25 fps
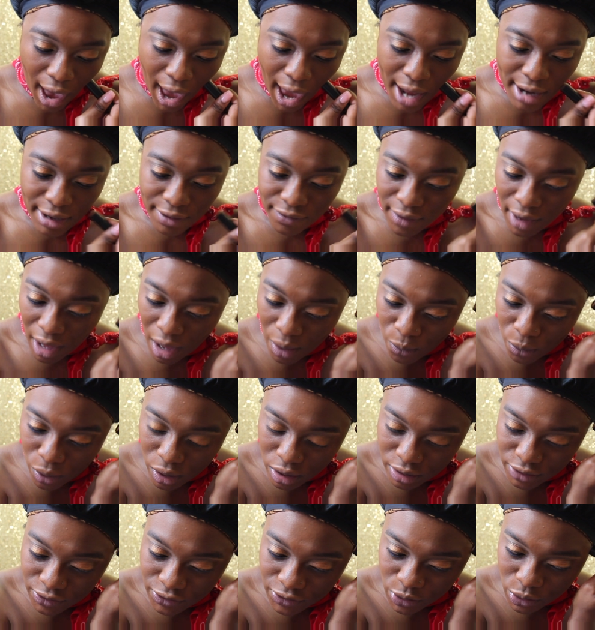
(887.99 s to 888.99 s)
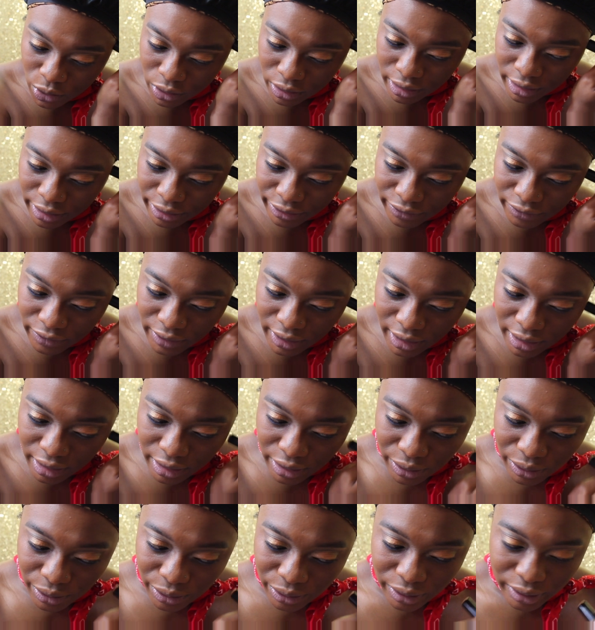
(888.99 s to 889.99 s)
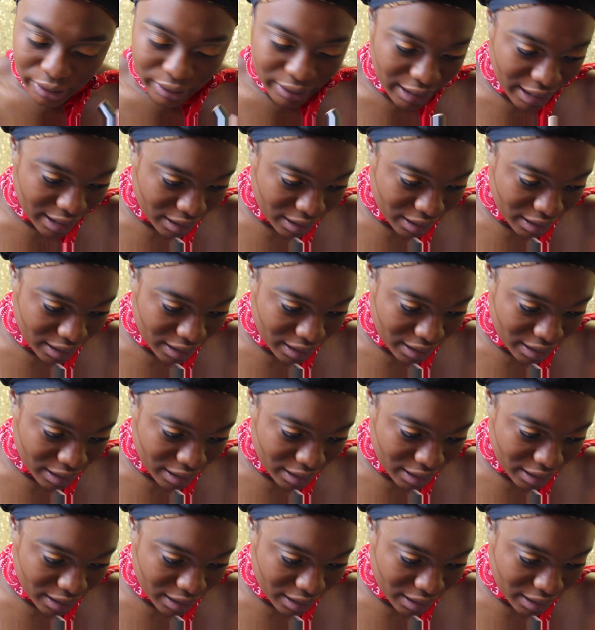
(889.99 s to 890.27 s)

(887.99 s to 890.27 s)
And if y'all want a full-length video on